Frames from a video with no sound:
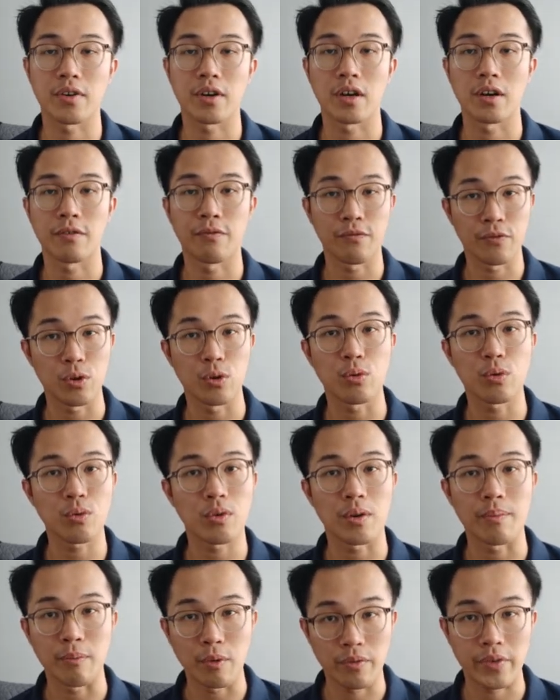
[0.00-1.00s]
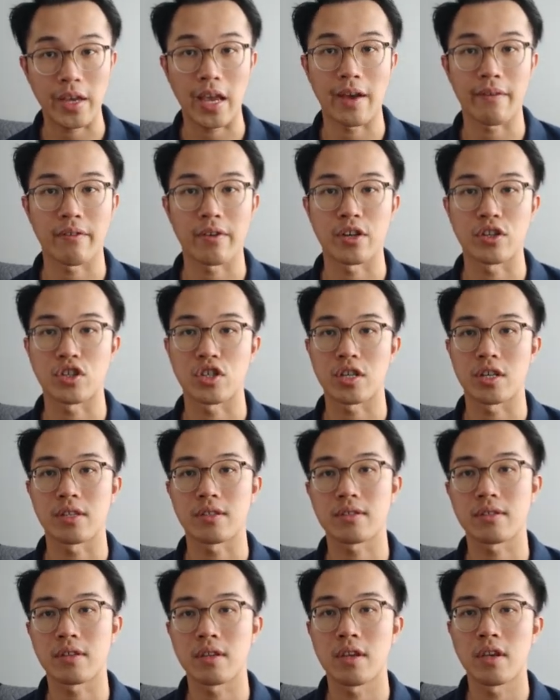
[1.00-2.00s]
a few moving
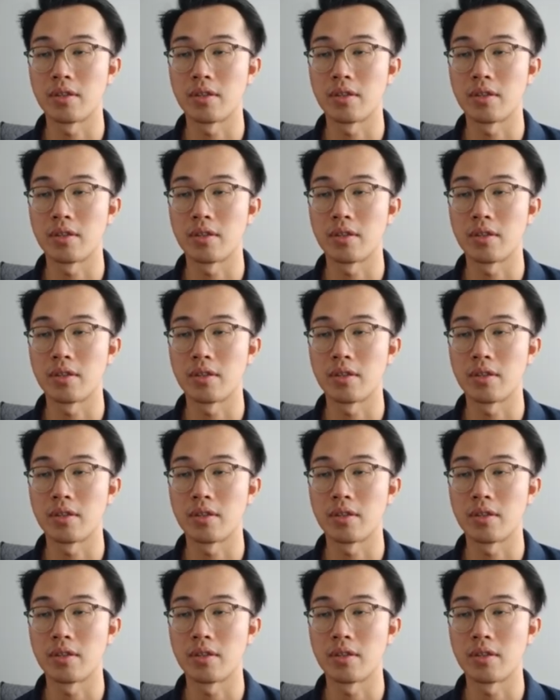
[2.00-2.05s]
averages.